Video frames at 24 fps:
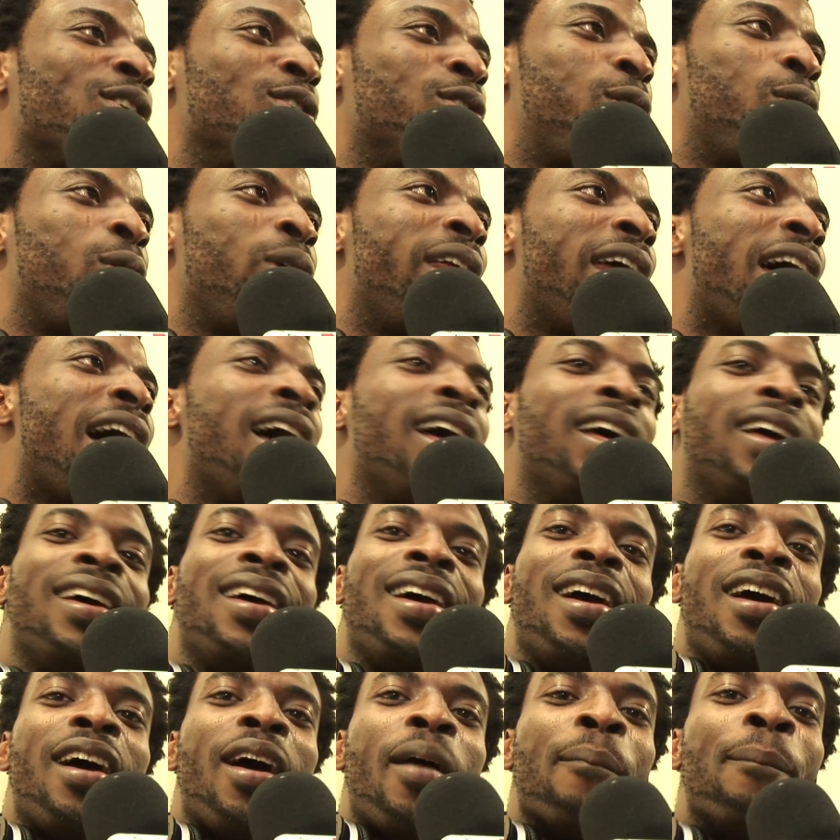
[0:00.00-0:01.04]
on Twitter,
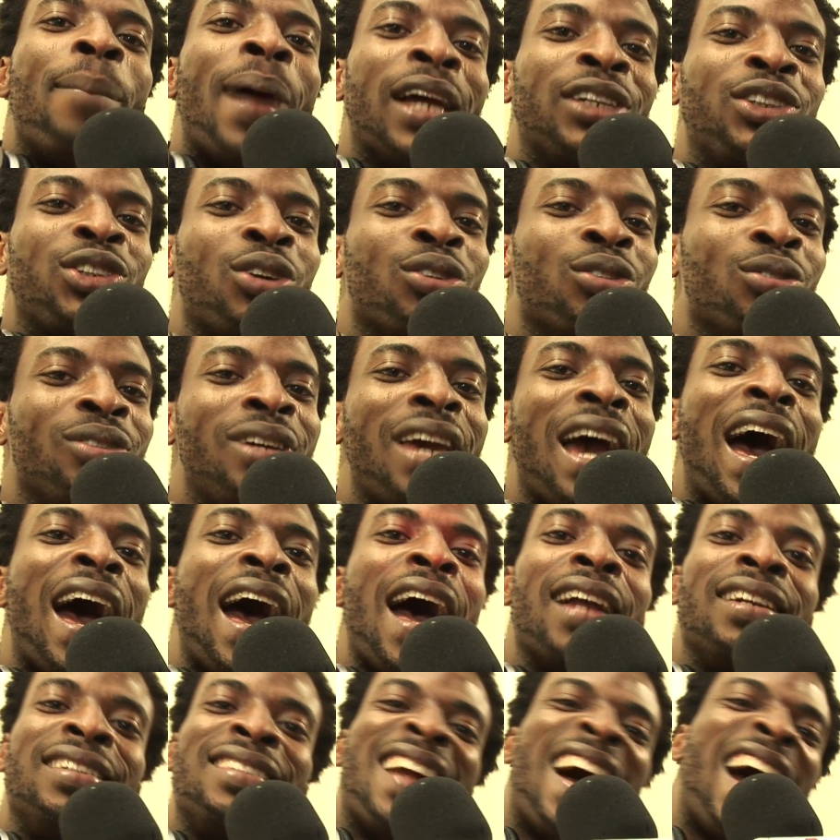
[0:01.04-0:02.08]

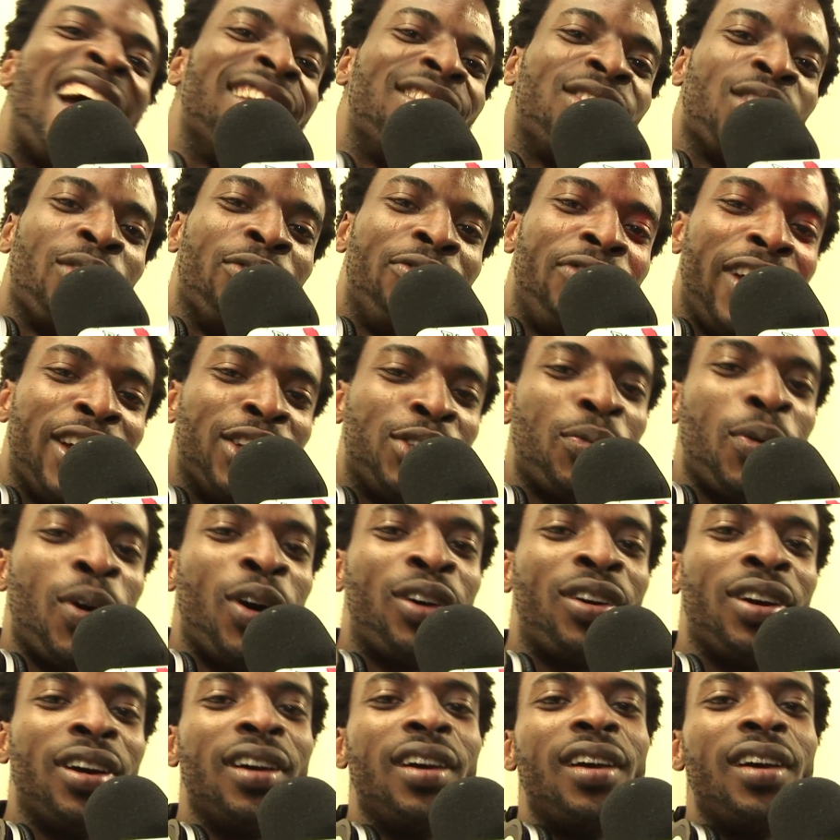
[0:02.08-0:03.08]
Bashorunga nice on Facebook,